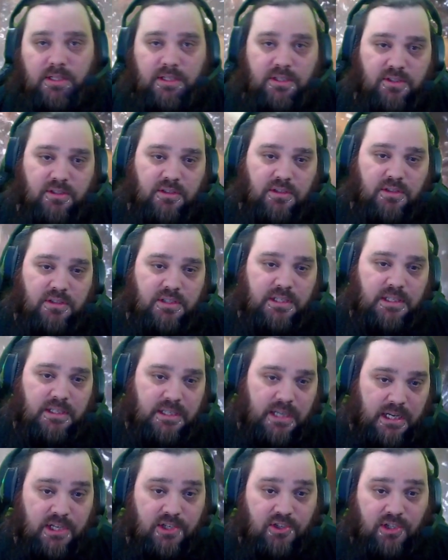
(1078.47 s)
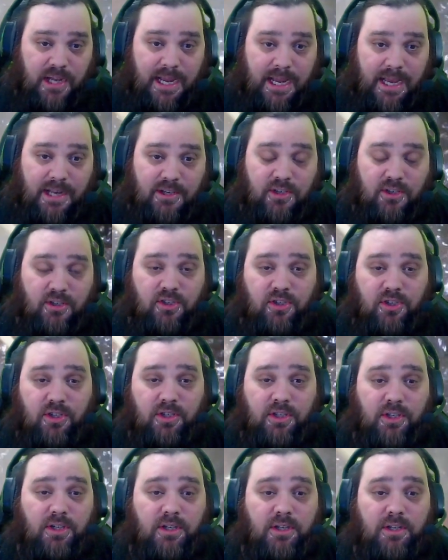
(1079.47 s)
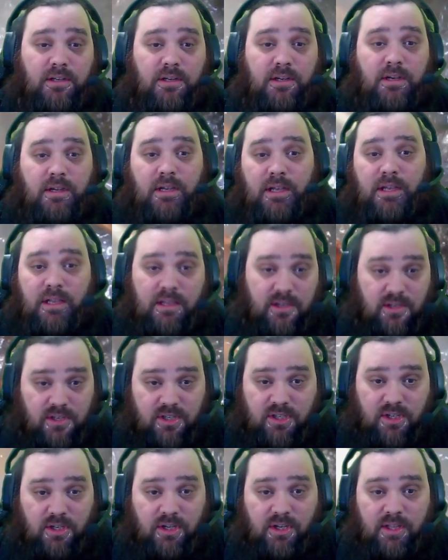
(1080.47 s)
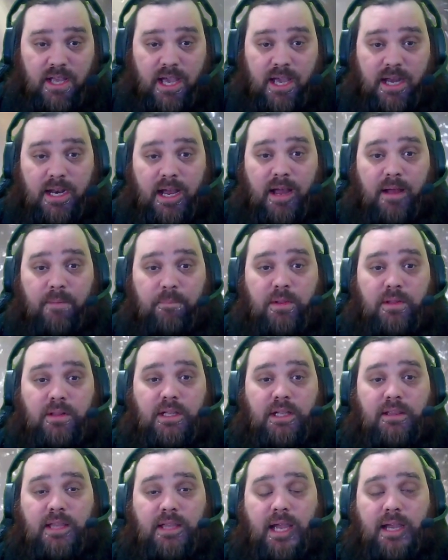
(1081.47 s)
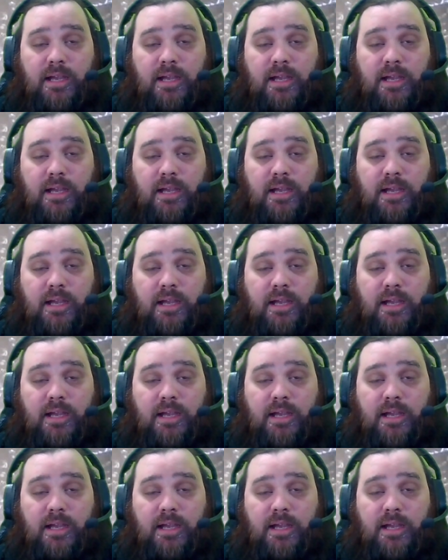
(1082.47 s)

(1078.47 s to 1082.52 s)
As soon as it does, you add your sugar, you stir that up, you let that